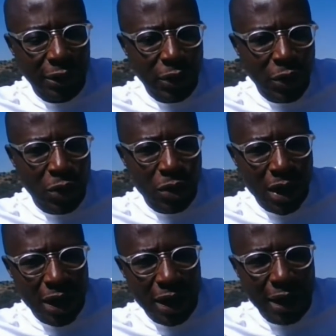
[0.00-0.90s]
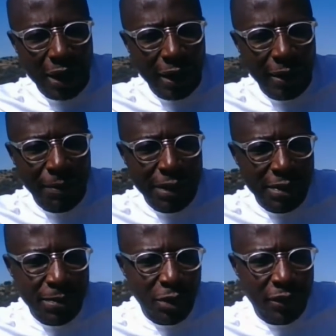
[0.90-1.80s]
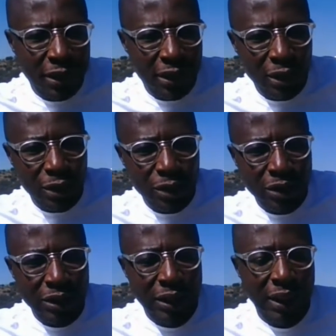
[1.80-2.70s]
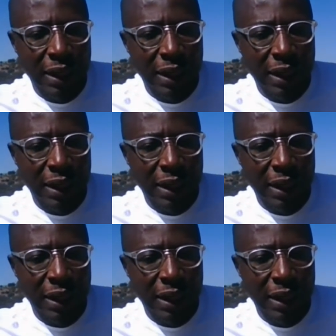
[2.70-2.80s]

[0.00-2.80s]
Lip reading: there's a bit of hills,